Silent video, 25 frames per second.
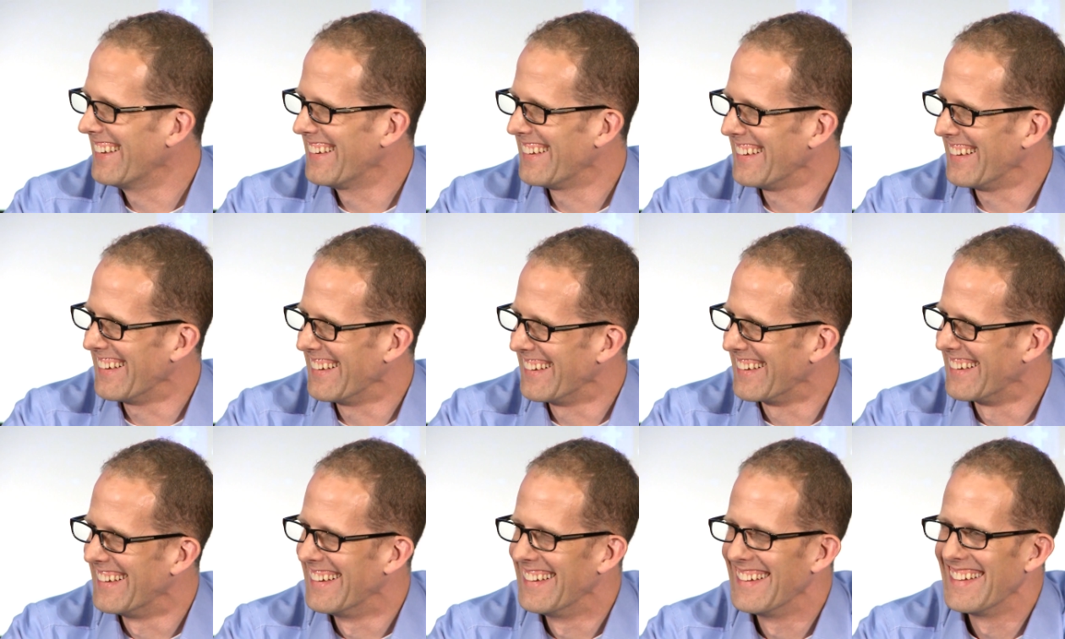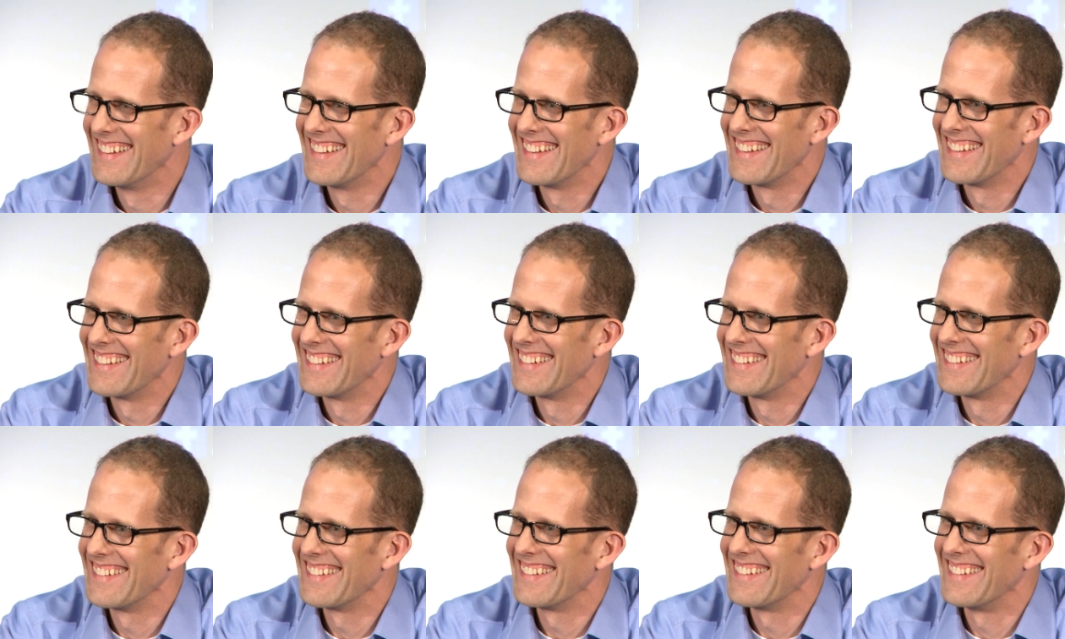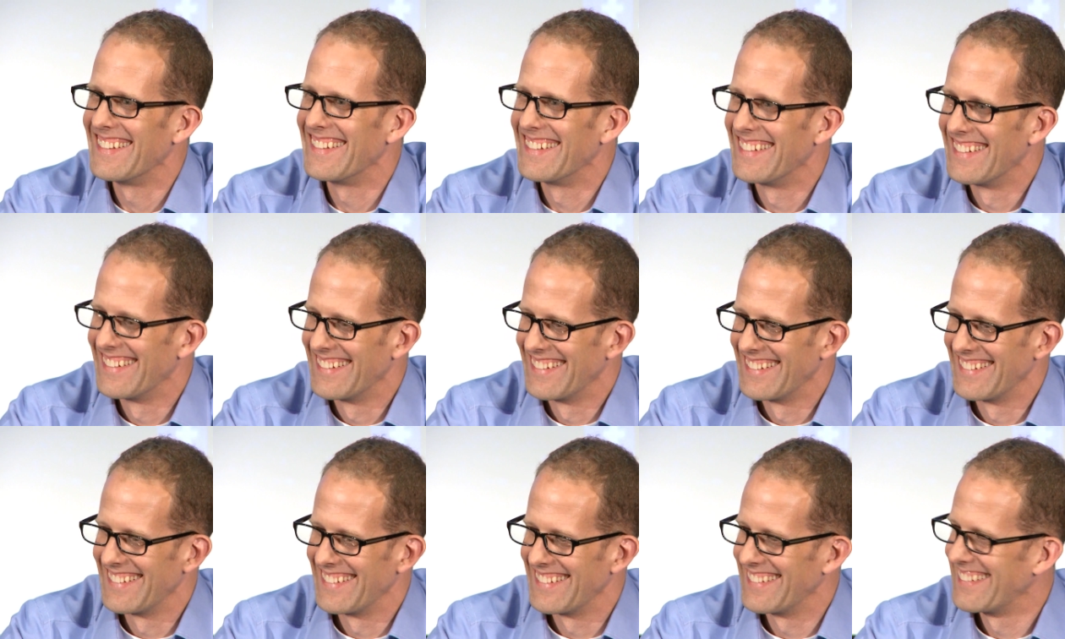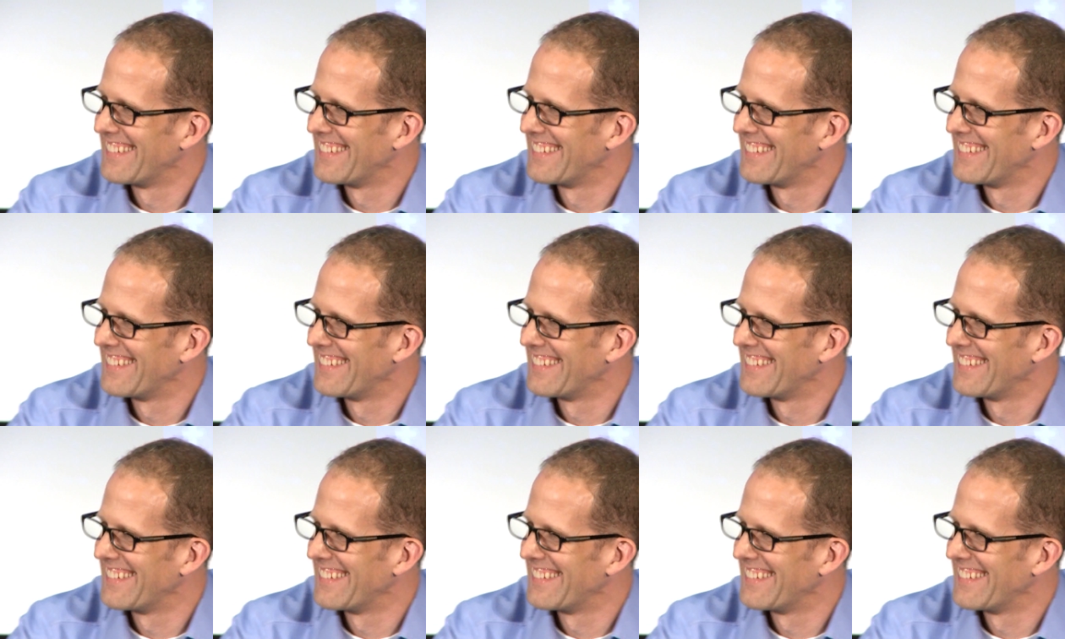you, these are signs they don't they don't do a